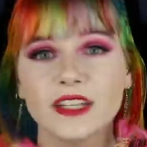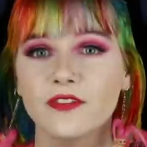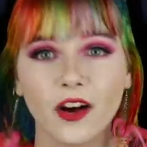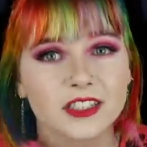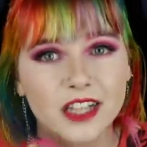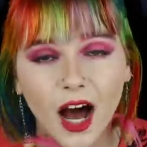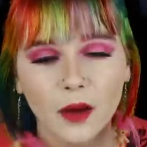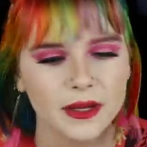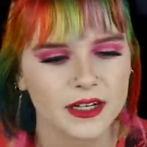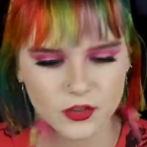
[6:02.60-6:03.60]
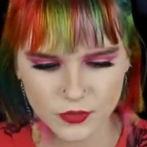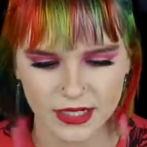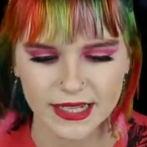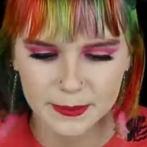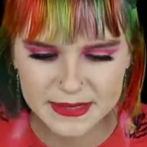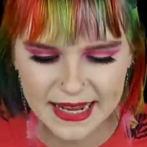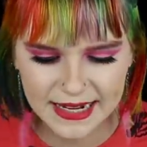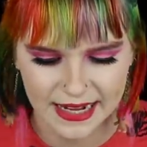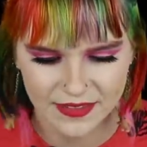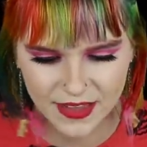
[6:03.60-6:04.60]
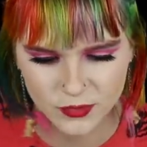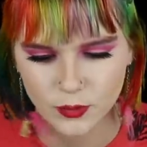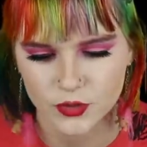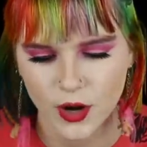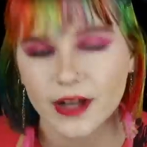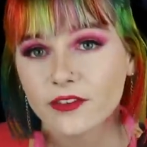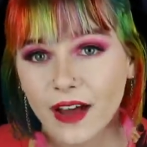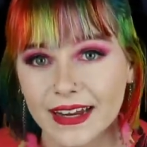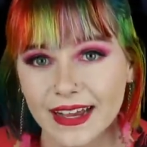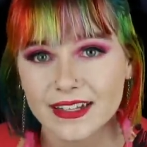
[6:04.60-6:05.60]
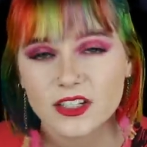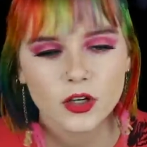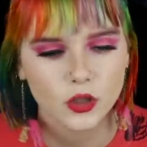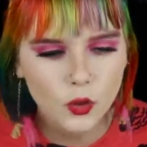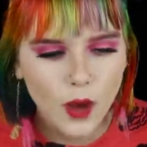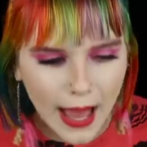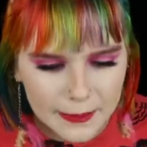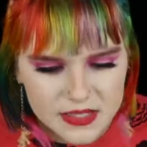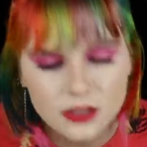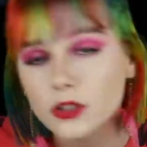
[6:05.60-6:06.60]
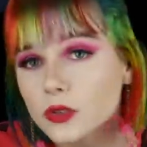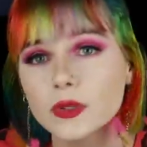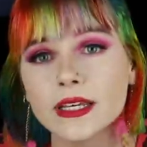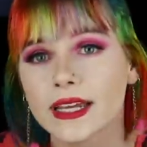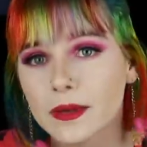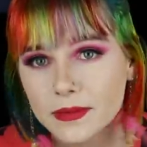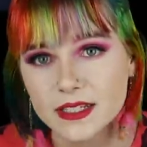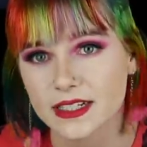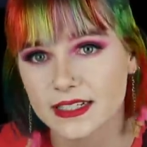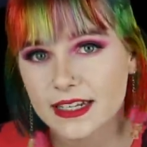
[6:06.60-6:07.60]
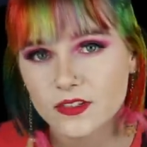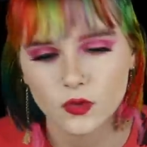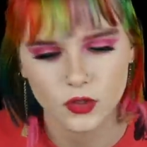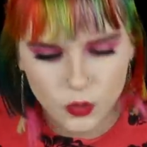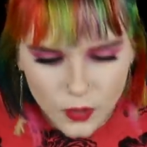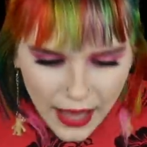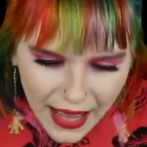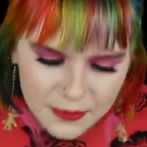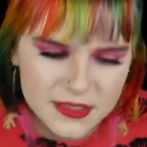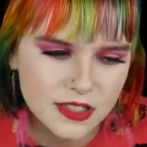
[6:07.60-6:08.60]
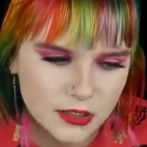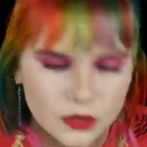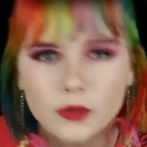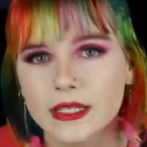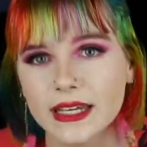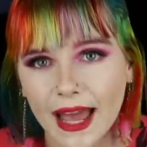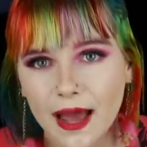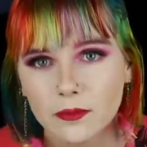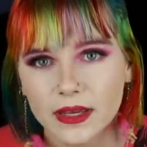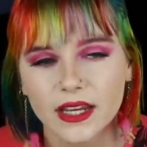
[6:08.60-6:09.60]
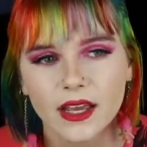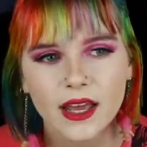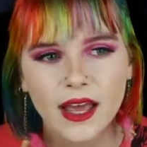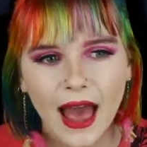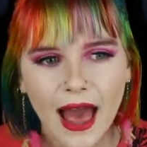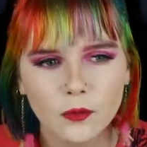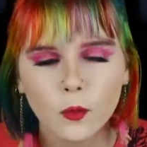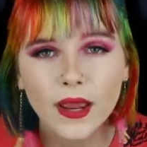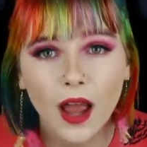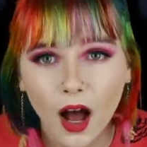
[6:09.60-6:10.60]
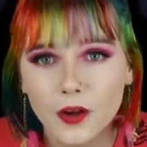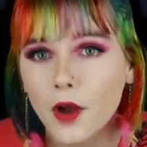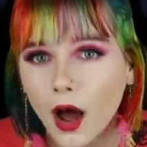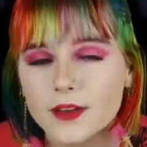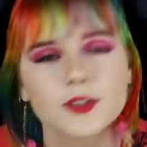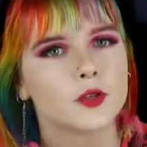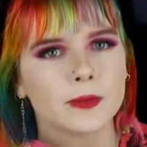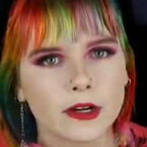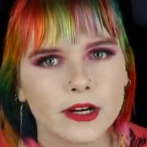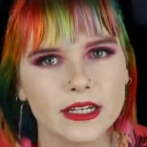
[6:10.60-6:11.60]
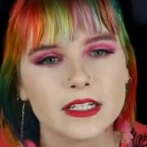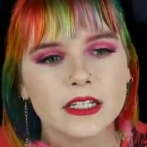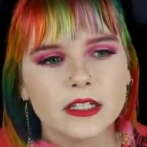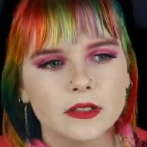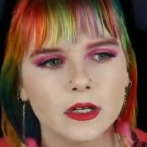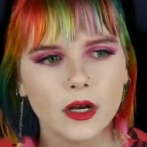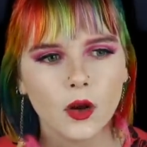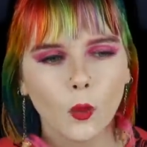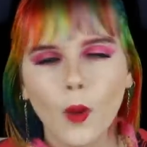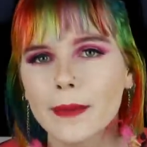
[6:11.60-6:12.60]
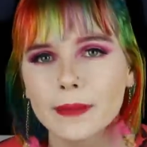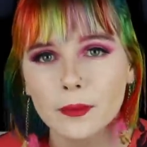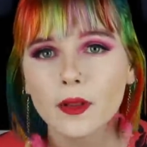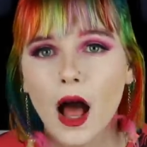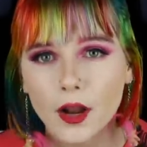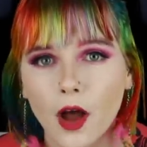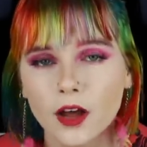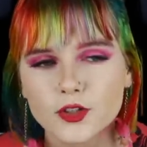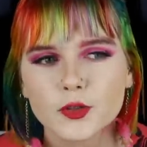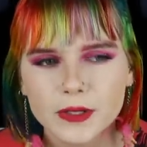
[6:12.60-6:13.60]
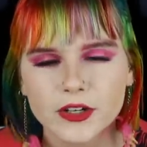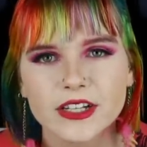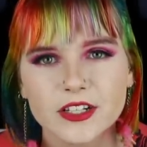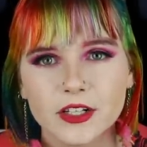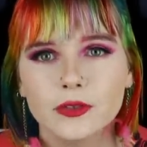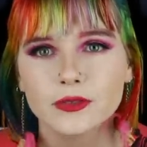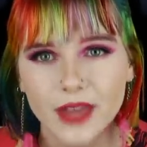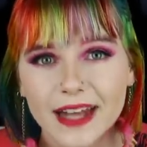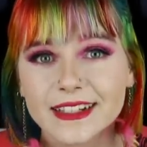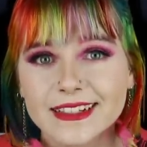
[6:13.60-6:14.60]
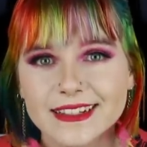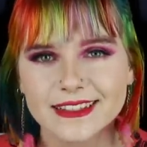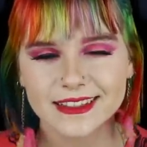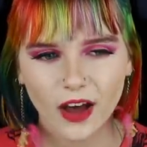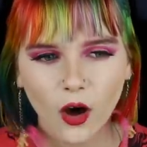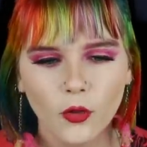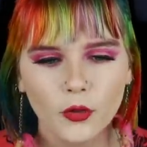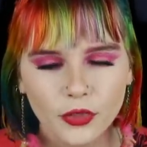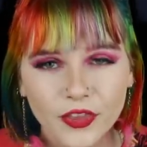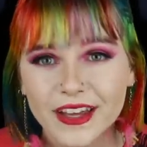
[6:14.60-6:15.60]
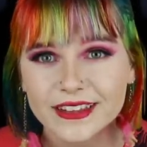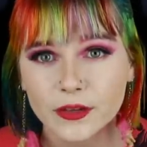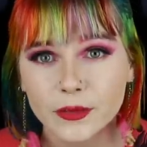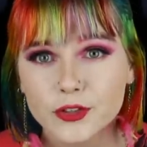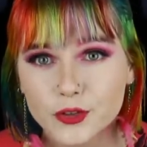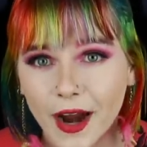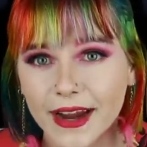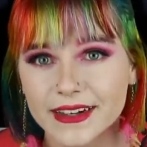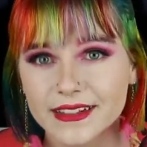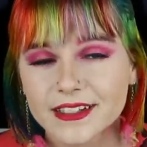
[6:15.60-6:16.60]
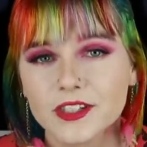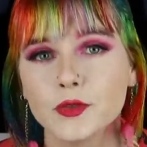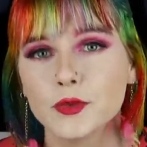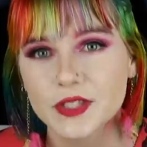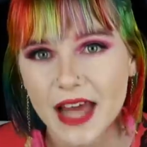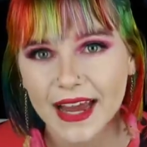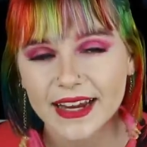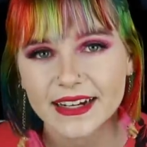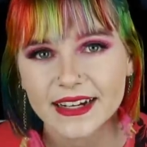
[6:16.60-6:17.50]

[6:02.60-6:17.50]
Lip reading: fucked up and it's really upsetting, and that's what we're trying to fight against. You absolutely can be successful. You absolutely can be. And we are not superior to you. White people are not superior to you. That is the whole thing that we're trying to say.